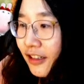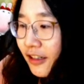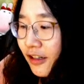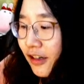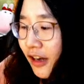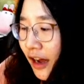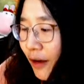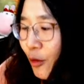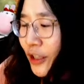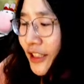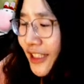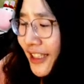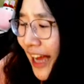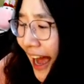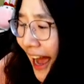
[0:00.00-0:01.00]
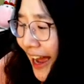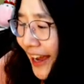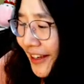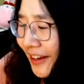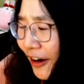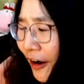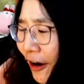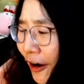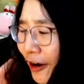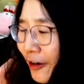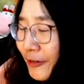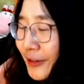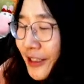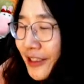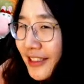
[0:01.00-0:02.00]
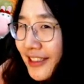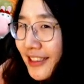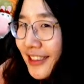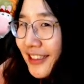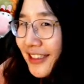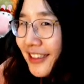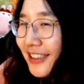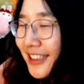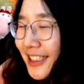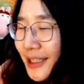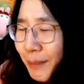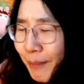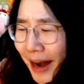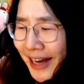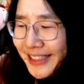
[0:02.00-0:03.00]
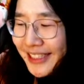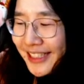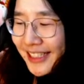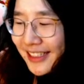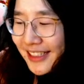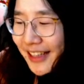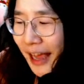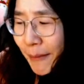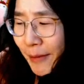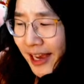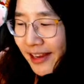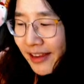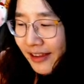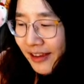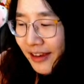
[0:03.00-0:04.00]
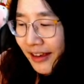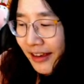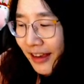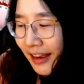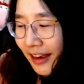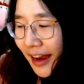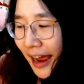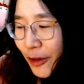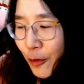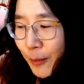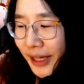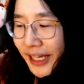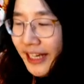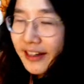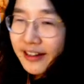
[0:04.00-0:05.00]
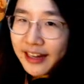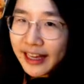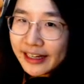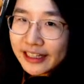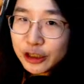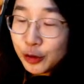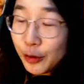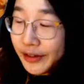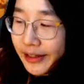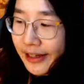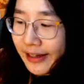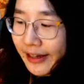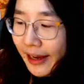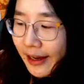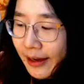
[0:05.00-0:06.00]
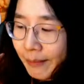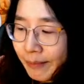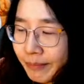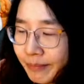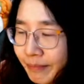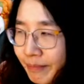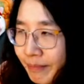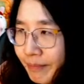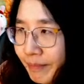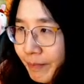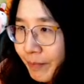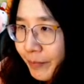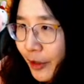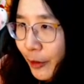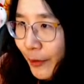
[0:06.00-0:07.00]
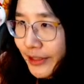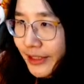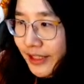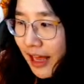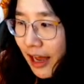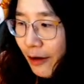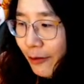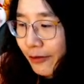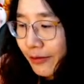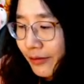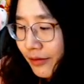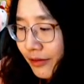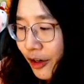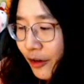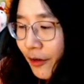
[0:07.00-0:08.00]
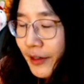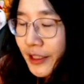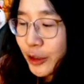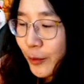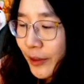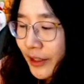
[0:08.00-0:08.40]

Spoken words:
What kind of sprites? I mean, are you making like a 3D game right now? Not orange one.